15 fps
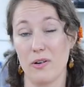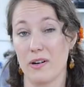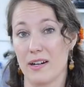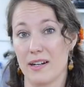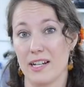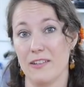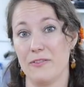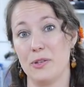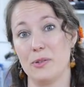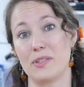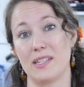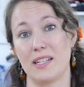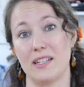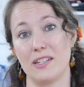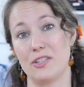Or if you
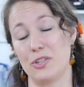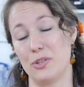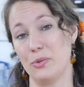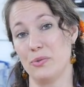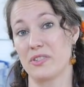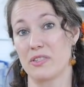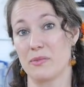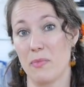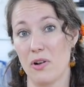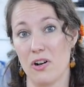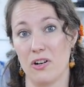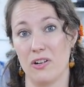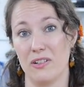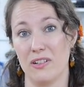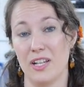set it too
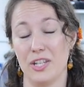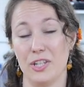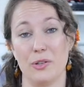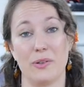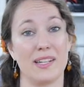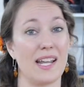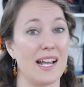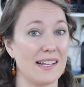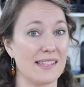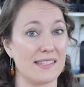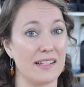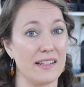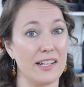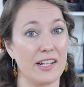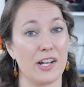small, you can
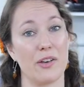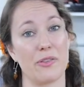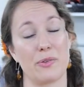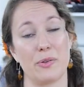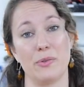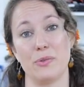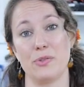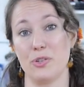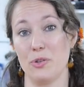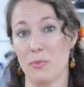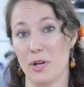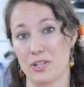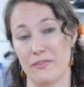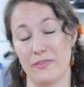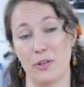accidentally cut through too
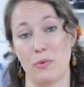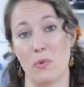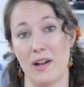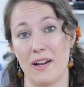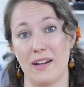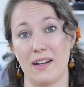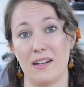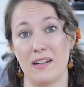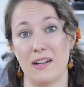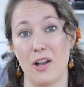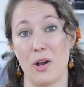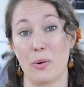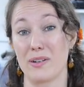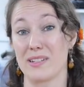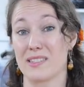much of your wire,
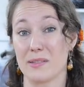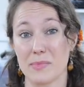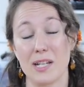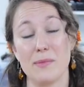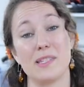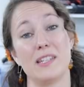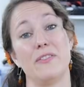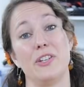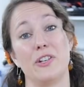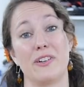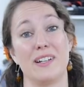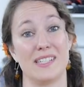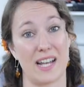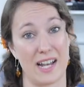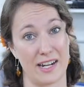or sometimes even
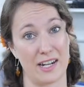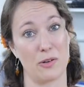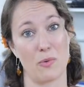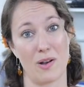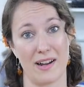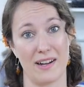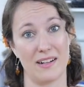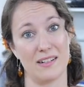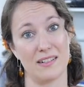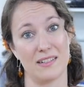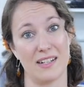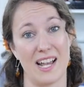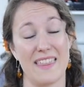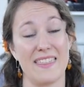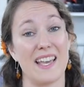your entire wire,
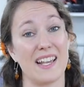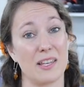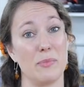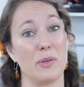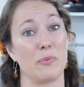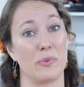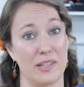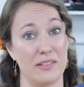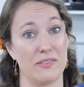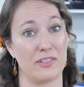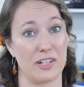and that can be really